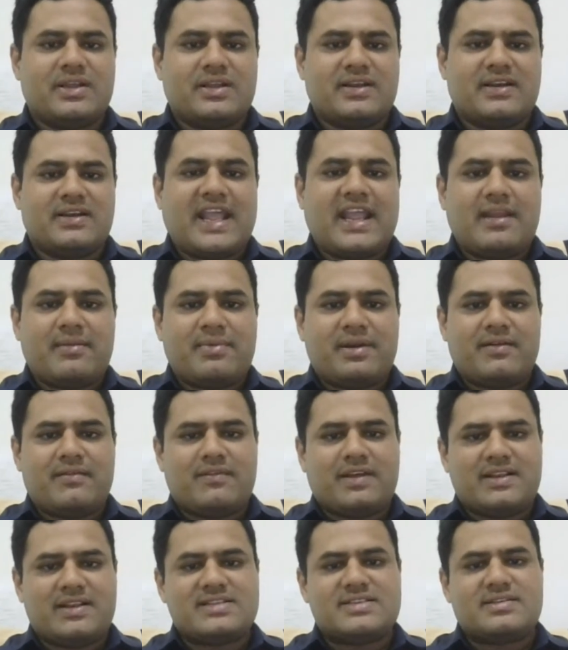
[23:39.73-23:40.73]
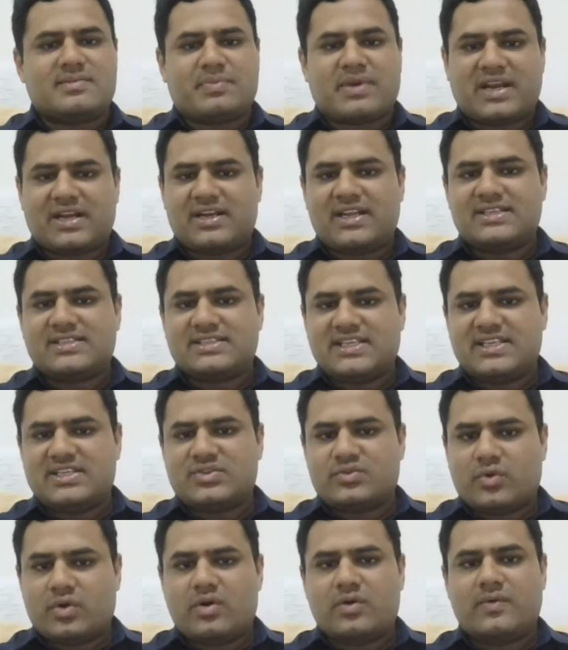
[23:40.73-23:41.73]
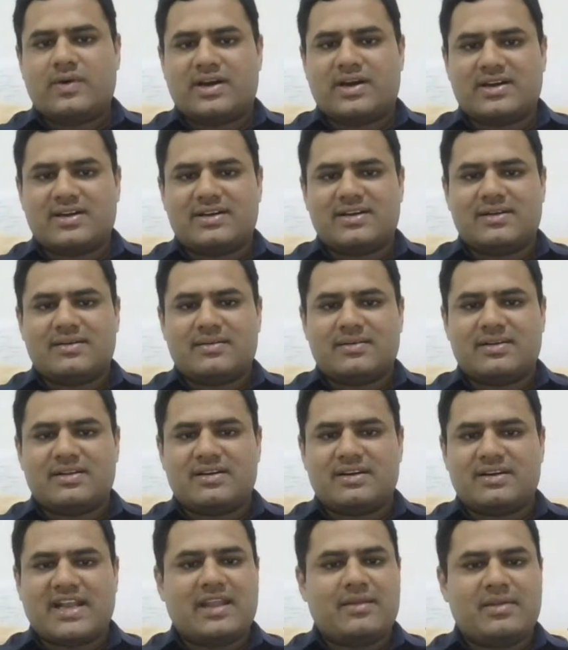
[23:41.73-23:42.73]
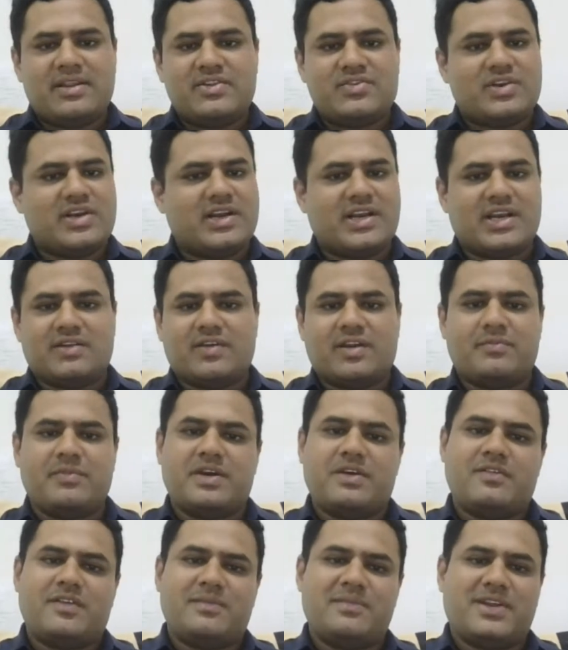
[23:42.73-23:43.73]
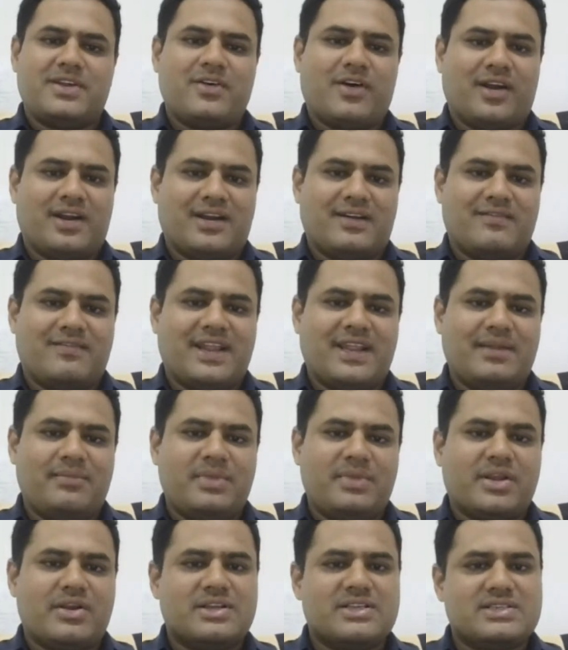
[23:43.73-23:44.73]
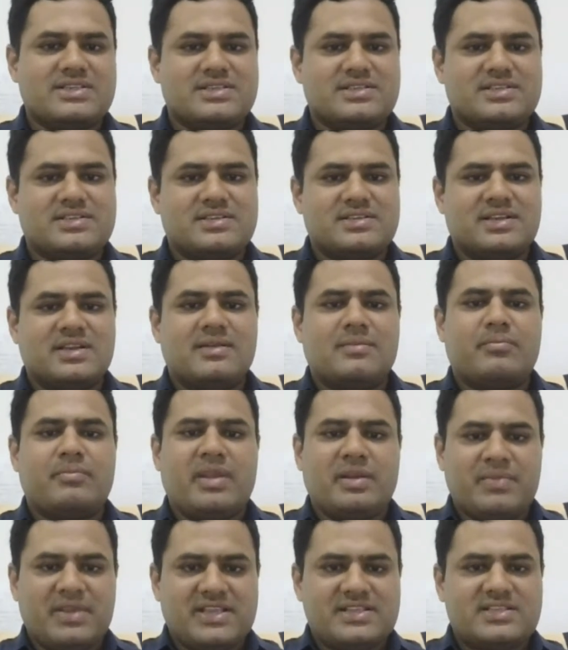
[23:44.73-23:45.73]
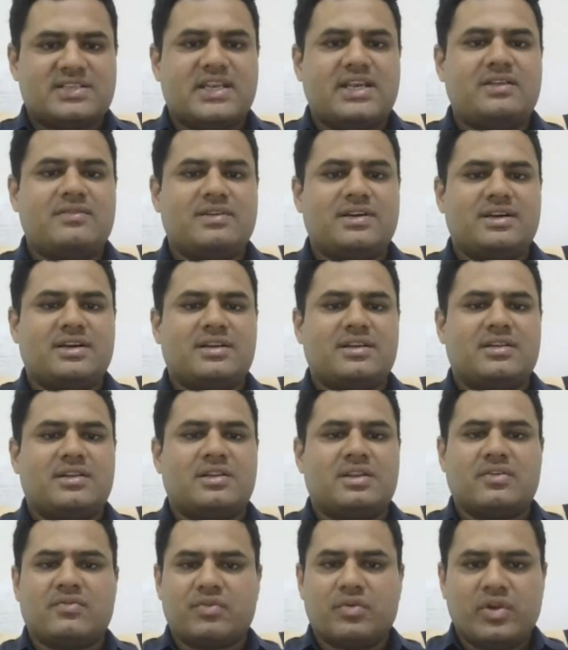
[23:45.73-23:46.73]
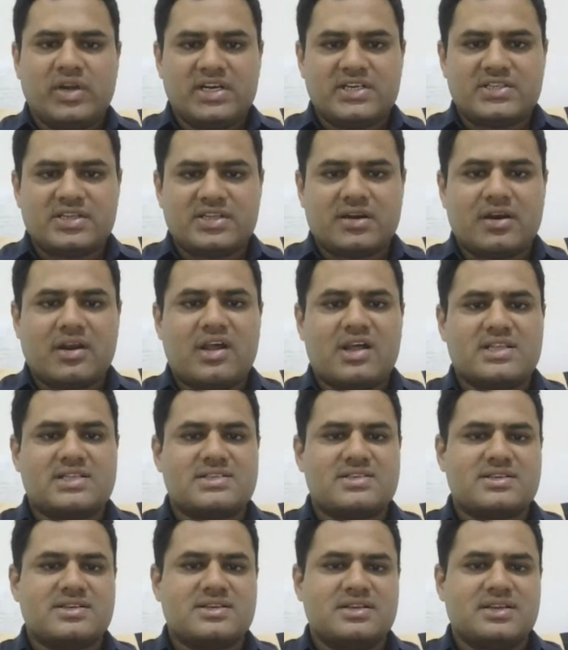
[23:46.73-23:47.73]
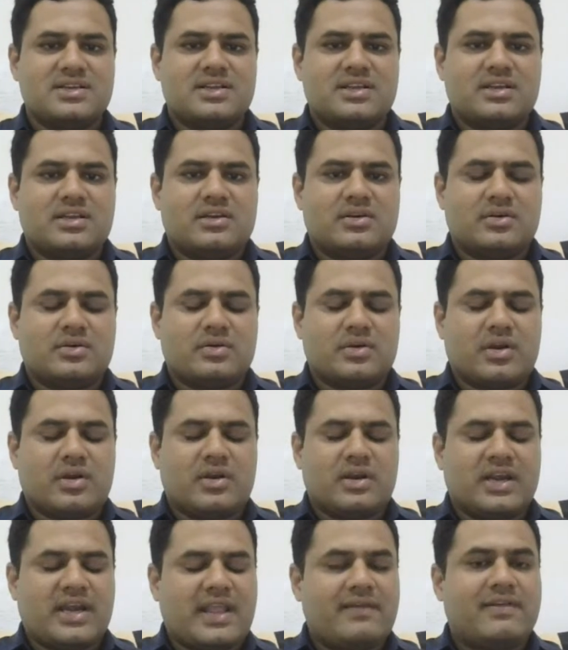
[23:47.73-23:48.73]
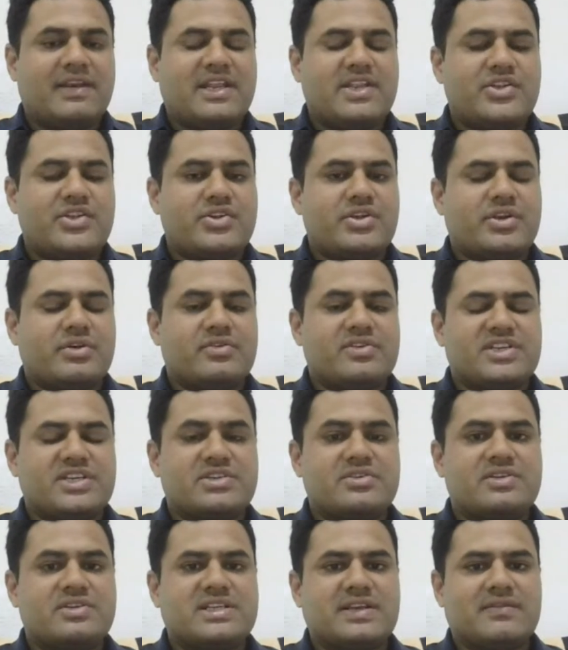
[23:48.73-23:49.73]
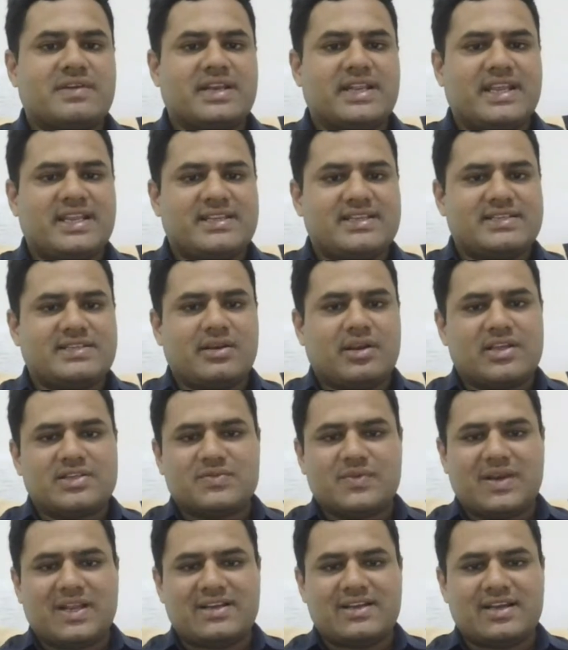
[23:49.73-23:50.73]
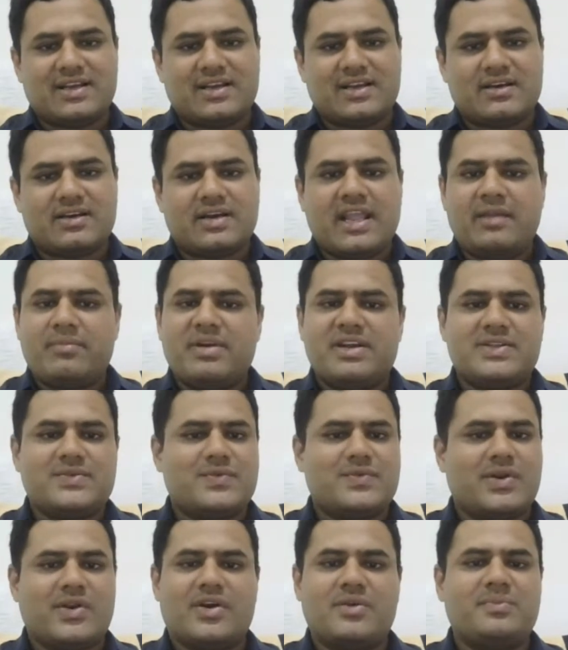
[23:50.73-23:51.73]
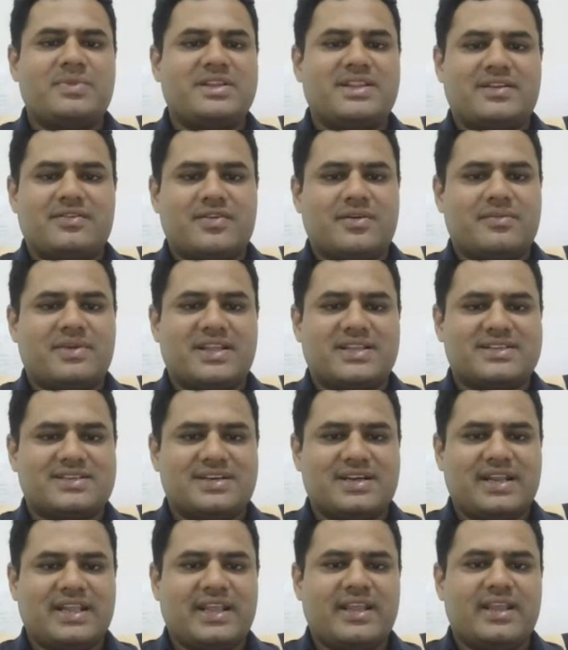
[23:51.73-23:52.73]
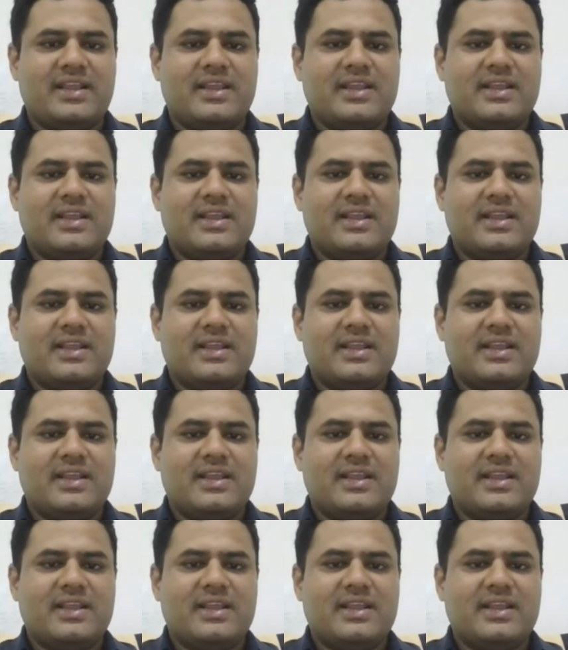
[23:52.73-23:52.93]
Once pregnancy is over, insulin requirement will be gone. Why? Because baby is delivered, the fluids are lost. On an average, 6 to 7 kgs loss will occur. Diabetes will not be there from next day.